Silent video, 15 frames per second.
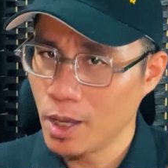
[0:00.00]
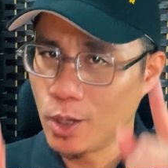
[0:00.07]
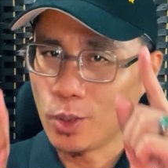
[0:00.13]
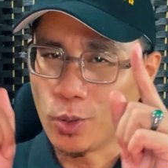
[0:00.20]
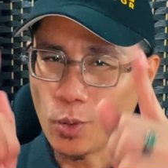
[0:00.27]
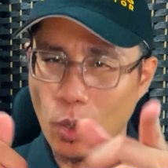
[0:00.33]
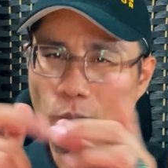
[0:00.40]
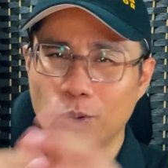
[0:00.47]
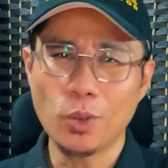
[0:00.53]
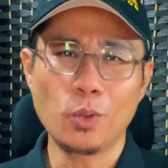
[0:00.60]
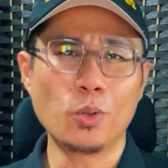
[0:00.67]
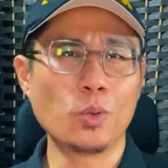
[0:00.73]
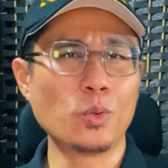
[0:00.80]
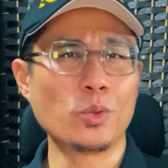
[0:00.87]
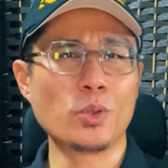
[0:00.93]
You all know
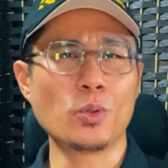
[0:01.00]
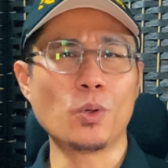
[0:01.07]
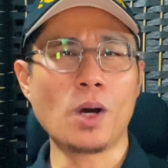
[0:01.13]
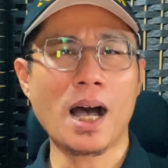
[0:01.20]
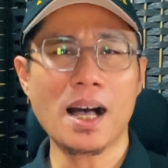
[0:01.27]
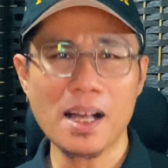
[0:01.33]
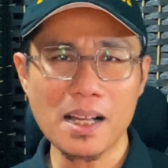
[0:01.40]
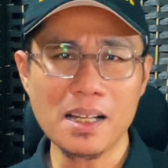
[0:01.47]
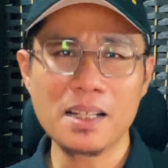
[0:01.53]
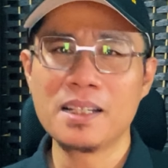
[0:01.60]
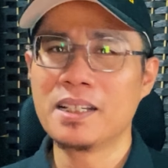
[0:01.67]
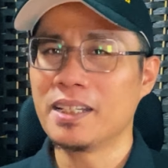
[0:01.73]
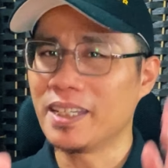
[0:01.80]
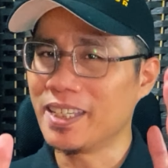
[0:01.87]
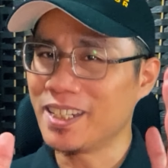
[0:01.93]
who you are.
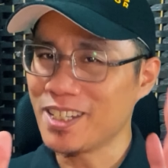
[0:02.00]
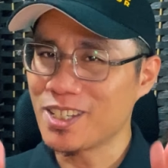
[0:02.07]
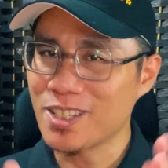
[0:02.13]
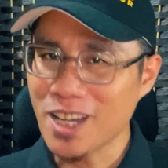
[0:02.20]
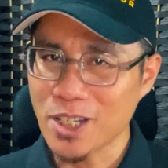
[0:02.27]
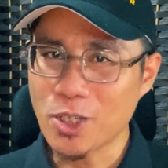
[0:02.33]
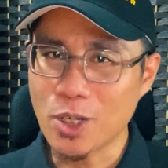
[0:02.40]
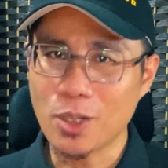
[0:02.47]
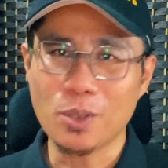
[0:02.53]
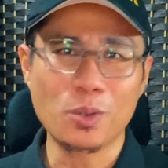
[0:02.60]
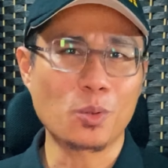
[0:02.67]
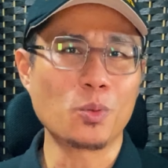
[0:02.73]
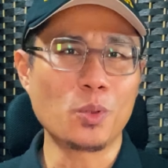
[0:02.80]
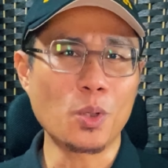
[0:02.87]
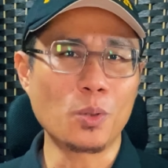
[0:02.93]
It is touching
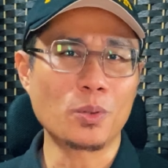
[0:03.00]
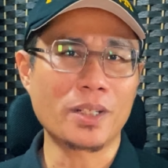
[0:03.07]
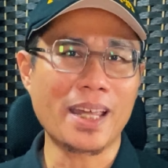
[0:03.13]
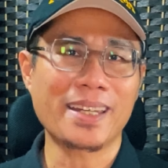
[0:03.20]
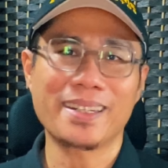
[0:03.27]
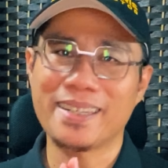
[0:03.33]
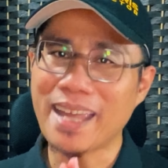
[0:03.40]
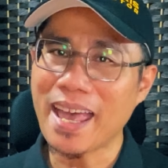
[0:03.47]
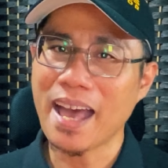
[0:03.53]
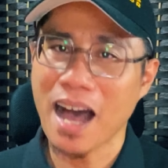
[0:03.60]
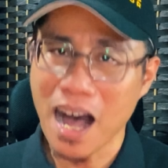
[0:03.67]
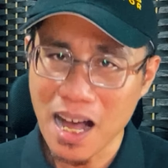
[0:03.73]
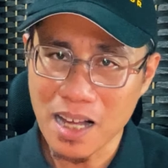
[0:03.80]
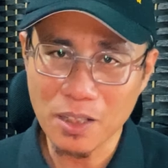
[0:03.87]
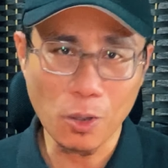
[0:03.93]
to know that there
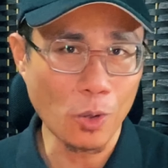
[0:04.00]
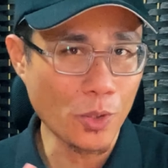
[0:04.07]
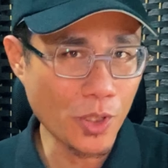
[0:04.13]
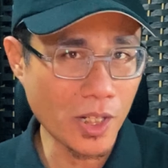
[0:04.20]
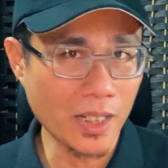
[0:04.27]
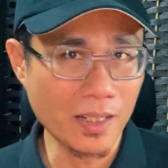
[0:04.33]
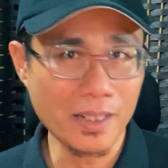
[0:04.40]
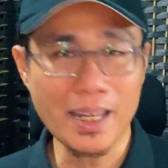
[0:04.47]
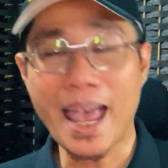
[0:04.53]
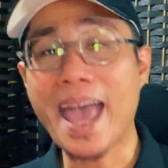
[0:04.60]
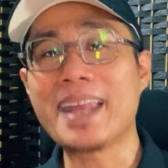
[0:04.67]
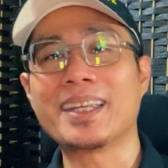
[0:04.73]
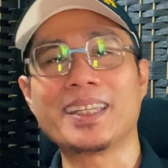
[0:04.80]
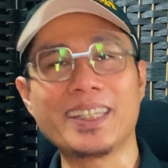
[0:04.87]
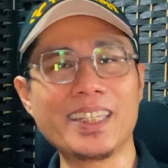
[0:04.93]
are concerned
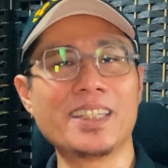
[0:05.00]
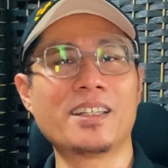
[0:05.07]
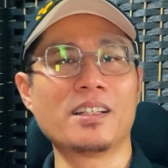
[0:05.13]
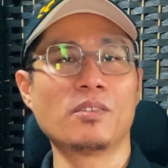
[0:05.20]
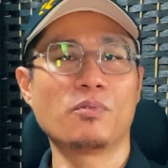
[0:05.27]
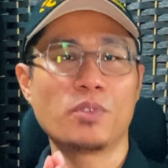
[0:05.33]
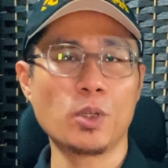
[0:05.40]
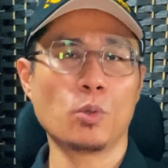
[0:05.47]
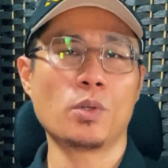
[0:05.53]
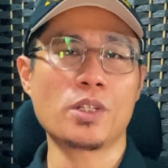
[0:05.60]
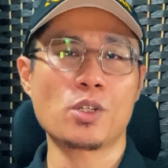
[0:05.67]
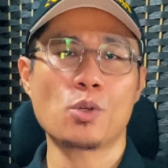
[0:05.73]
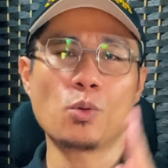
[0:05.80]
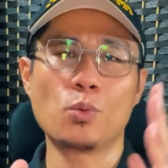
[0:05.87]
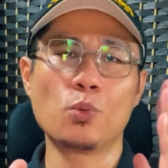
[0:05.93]
and eager
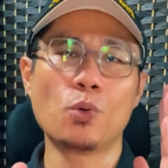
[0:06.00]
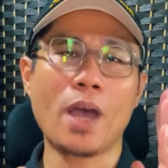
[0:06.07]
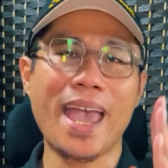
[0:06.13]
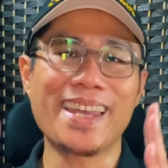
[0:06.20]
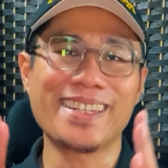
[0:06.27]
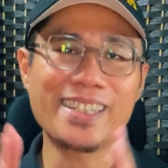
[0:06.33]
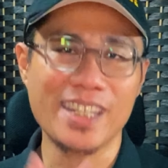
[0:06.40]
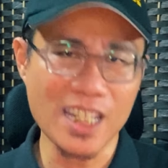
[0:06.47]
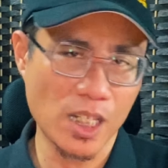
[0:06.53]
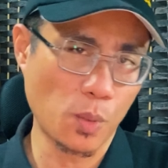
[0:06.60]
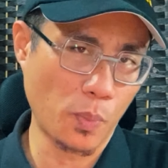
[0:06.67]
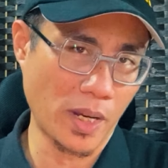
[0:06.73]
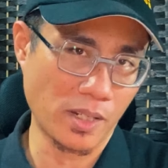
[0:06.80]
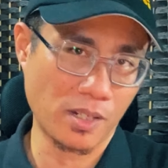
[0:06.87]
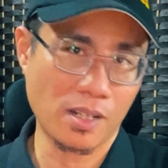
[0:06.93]
viewers who
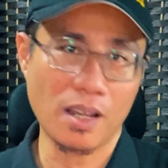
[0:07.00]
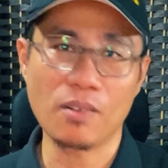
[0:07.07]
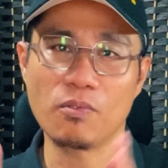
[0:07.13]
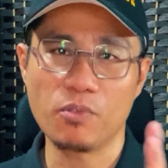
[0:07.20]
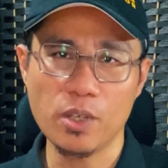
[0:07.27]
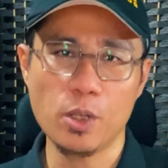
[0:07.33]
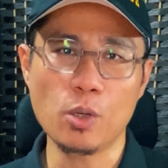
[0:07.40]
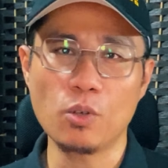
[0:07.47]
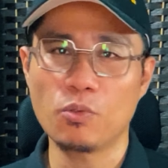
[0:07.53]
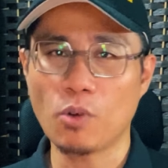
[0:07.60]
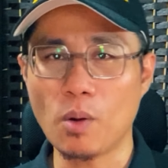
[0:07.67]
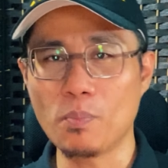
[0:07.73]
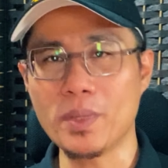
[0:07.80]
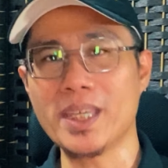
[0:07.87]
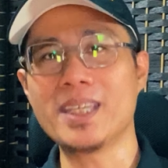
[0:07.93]
anticipates a video
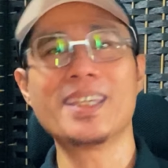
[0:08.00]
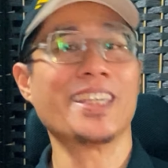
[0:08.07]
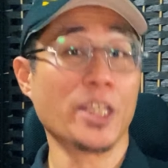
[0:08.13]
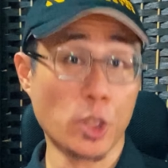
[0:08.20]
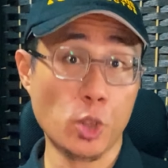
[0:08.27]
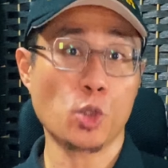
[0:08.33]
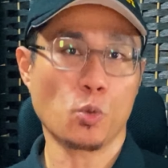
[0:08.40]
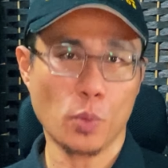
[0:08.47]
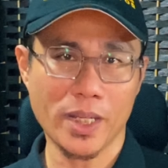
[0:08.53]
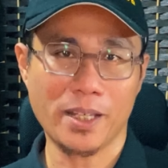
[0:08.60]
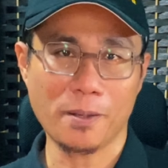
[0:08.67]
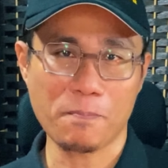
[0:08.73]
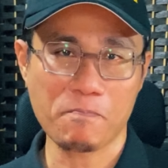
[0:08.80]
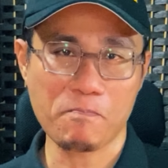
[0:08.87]
from me each week.